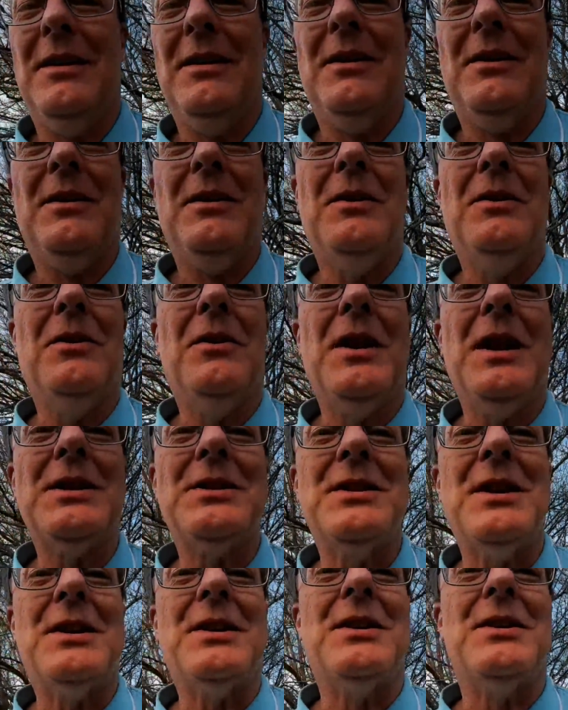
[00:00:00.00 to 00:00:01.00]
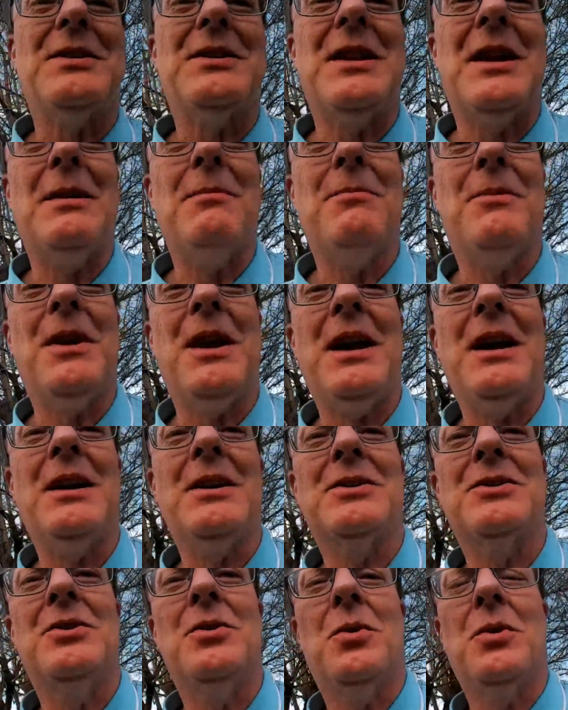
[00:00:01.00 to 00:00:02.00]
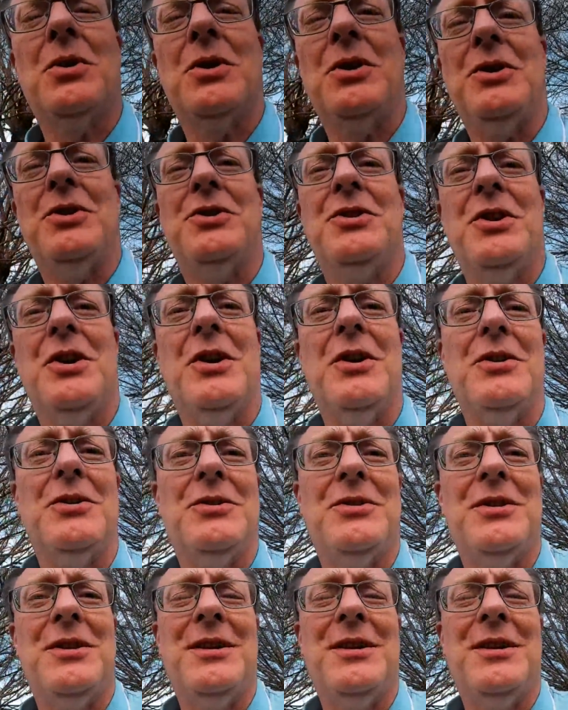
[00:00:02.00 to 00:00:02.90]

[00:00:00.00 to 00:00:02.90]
You know, that's not the same thing as going to church.